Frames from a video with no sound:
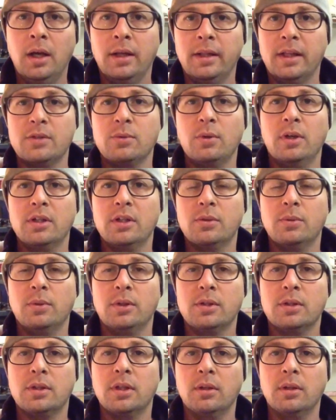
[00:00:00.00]
And that's why I
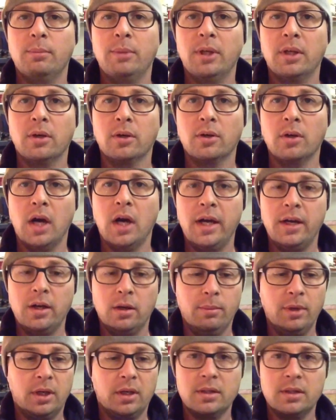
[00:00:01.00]
switched to the bigger
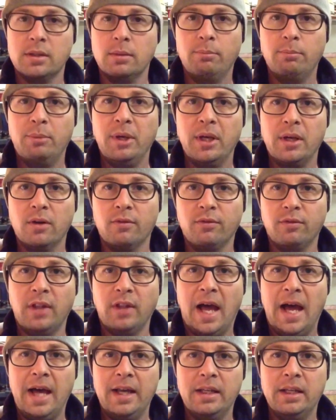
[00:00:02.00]
grinder, because the bigger
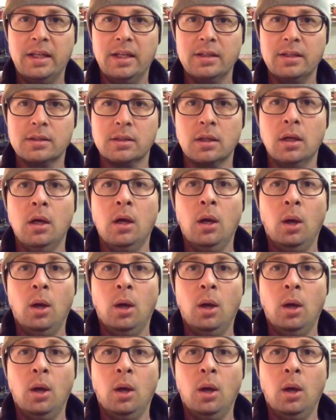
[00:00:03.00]
flat disc,